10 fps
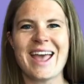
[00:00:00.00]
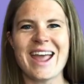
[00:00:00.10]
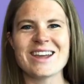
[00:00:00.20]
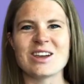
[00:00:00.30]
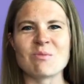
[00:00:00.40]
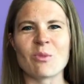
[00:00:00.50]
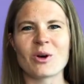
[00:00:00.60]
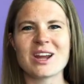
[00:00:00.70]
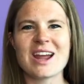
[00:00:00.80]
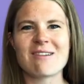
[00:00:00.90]
Hey, good
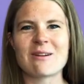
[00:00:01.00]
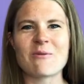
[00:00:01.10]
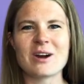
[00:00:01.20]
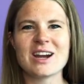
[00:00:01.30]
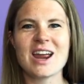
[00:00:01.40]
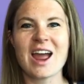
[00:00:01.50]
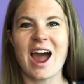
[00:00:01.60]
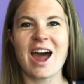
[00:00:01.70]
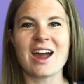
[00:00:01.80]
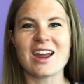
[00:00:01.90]
morning, everyone.
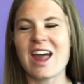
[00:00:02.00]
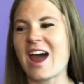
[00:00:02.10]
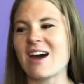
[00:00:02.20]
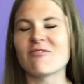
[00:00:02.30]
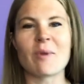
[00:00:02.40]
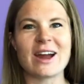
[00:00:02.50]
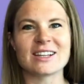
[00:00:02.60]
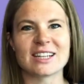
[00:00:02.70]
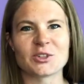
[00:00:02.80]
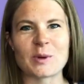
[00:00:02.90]
I have my
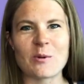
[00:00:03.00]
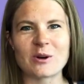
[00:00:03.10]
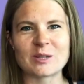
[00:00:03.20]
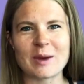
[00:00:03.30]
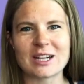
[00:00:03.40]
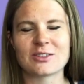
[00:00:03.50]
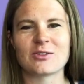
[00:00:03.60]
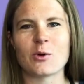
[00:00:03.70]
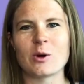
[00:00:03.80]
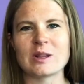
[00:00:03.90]
Essential Rewards box
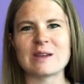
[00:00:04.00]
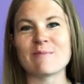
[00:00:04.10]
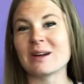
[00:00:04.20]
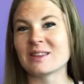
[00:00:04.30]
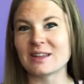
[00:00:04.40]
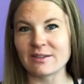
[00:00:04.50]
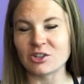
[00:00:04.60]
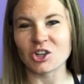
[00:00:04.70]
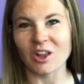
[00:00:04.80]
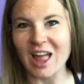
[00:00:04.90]
for the month of
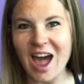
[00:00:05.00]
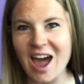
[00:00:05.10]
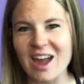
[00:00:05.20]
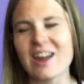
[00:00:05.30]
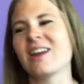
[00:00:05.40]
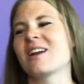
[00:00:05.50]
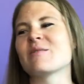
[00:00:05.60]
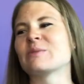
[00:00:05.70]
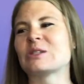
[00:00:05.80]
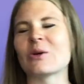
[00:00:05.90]
July, and
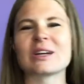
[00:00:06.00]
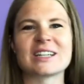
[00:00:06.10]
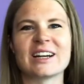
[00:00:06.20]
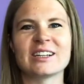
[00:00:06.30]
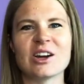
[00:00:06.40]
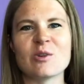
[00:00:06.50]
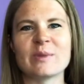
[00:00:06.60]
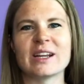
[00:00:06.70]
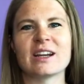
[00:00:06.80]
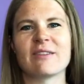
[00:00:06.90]
I'm so excited to open it.